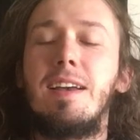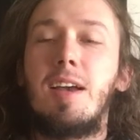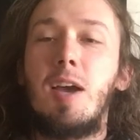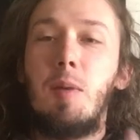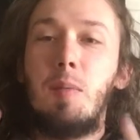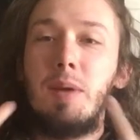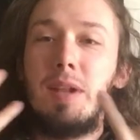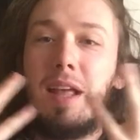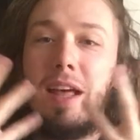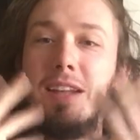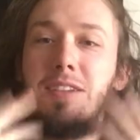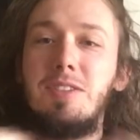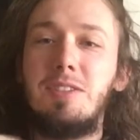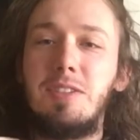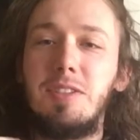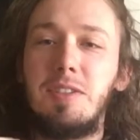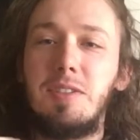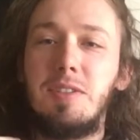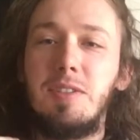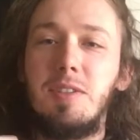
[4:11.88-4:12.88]
coming at
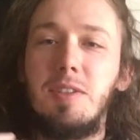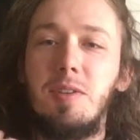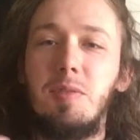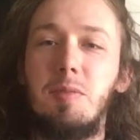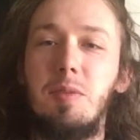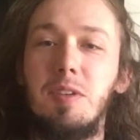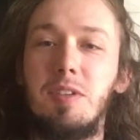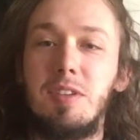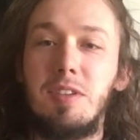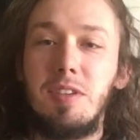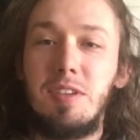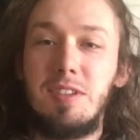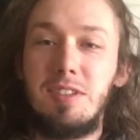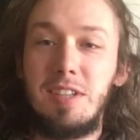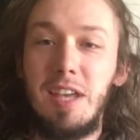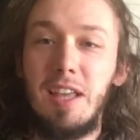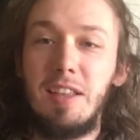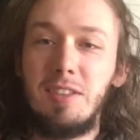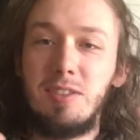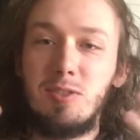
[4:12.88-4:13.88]
you with
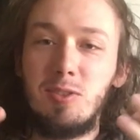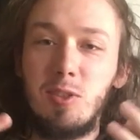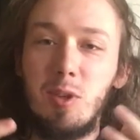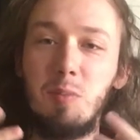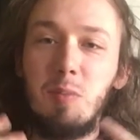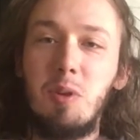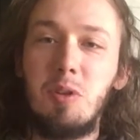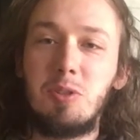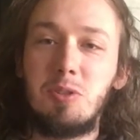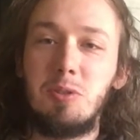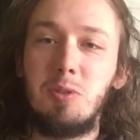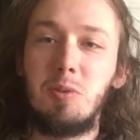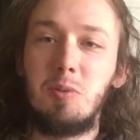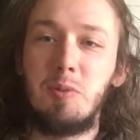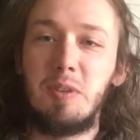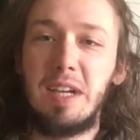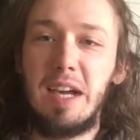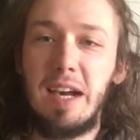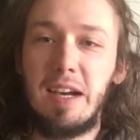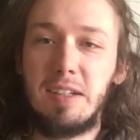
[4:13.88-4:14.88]
intense emotional
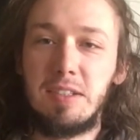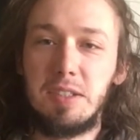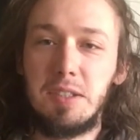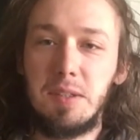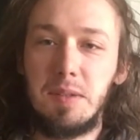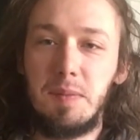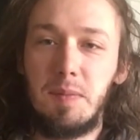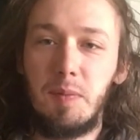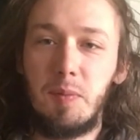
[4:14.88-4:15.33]
reaction,